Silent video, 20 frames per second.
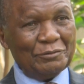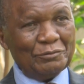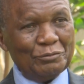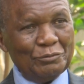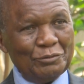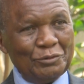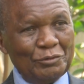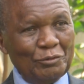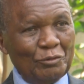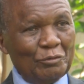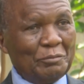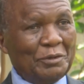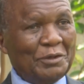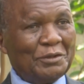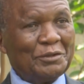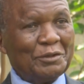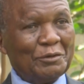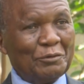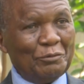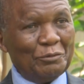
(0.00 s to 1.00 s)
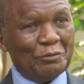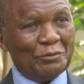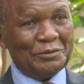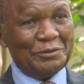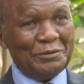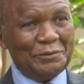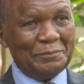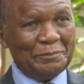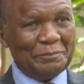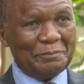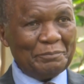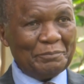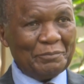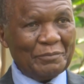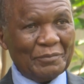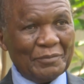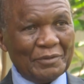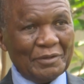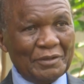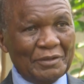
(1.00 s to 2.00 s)
to the Almighty God,
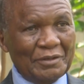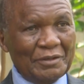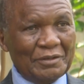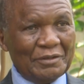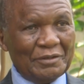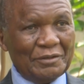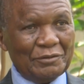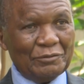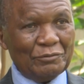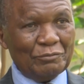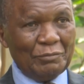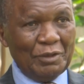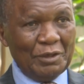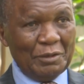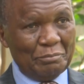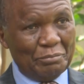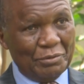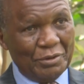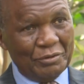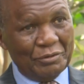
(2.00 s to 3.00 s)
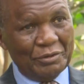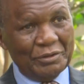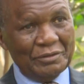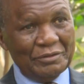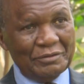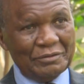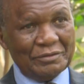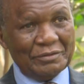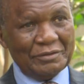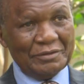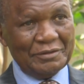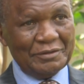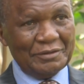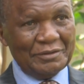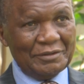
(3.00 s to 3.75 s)
to my parents,